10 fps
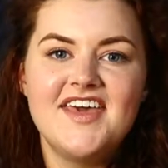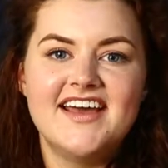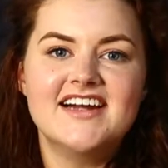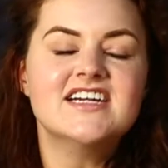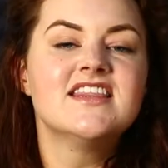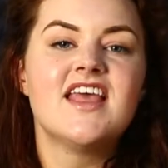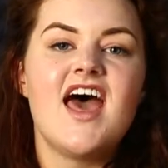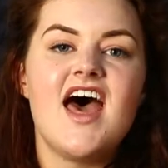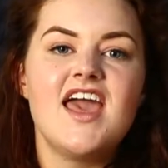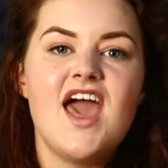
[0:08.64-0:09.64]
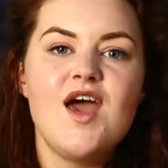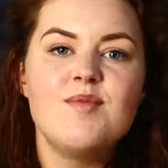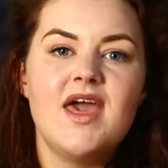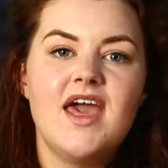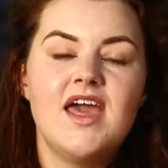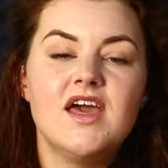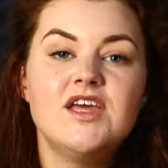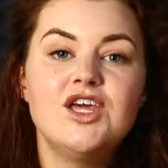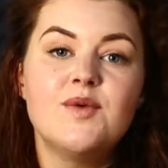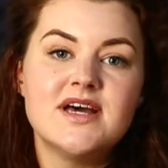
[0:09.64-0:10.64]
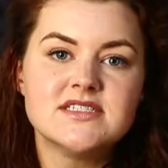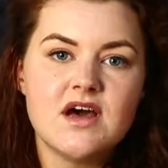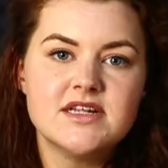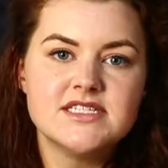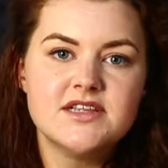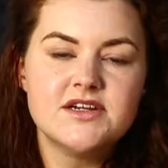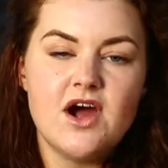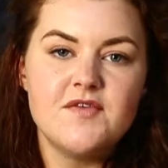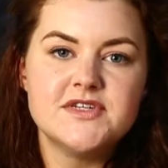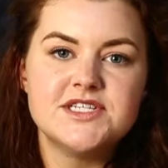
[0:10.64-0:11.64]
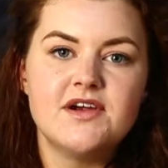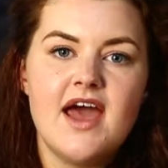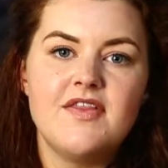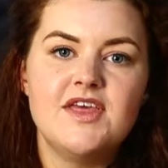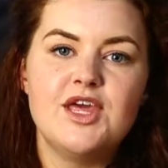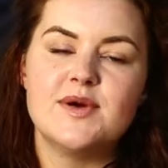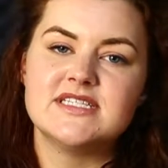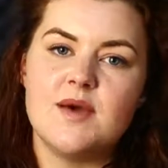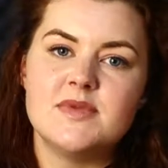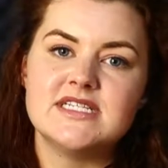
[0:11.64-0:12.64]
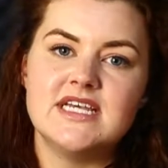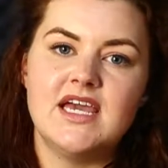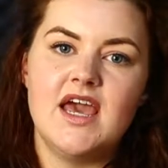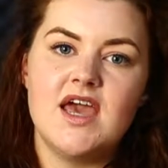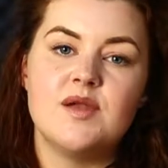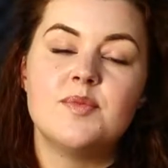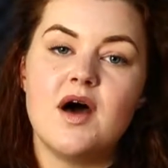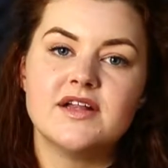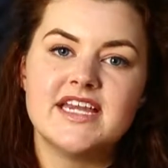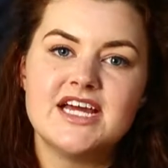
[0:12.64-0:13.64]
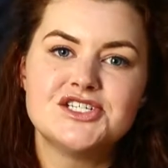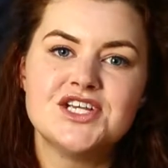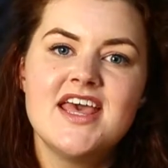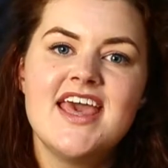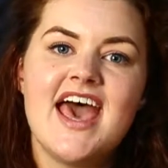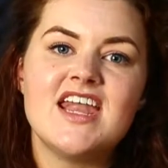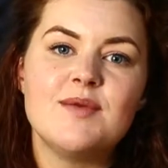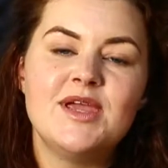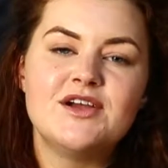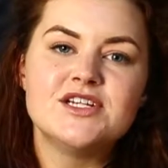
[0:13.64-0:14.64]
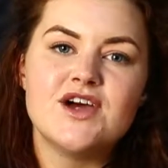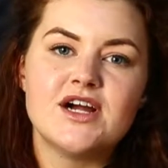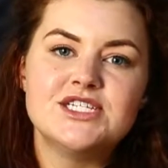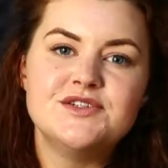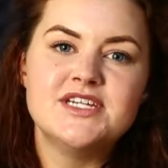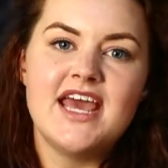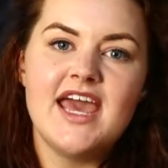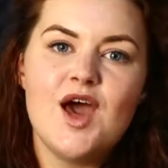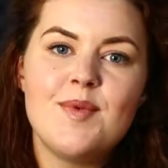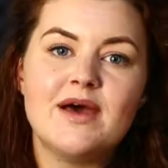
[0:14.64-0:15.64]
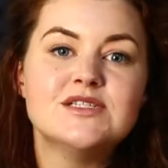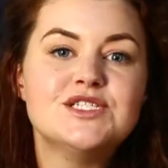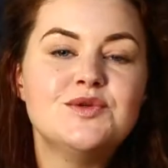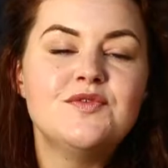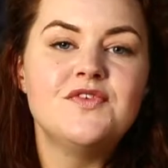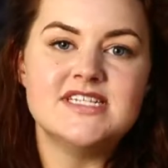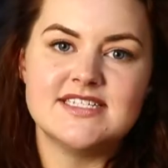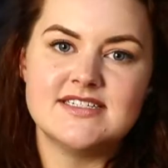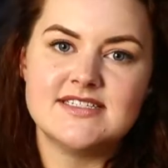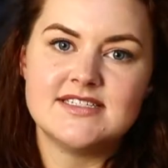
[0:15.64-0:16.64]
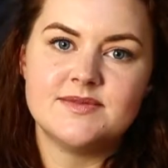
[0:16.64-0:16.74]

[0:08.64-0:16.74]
there! I am a U.S. consular officer at the U.S. Embassy in Bangladesh, and I'm here to talk to you today about student visas.